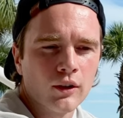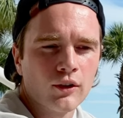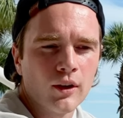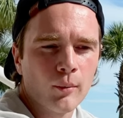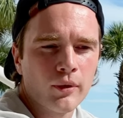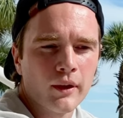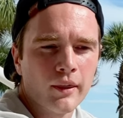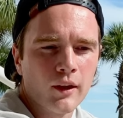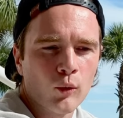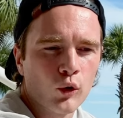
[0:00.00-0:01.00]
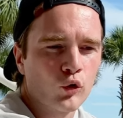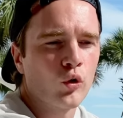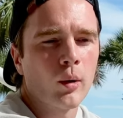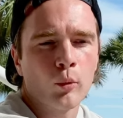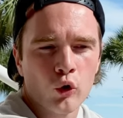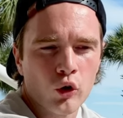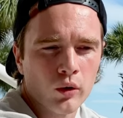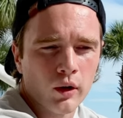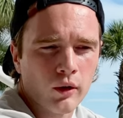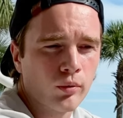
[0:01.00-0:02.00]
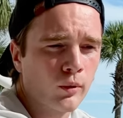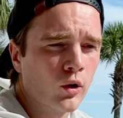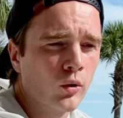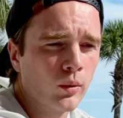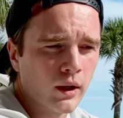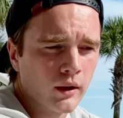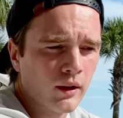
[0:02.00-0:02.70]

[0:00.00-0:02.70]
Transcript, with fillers: something that we're troubleshooting through and,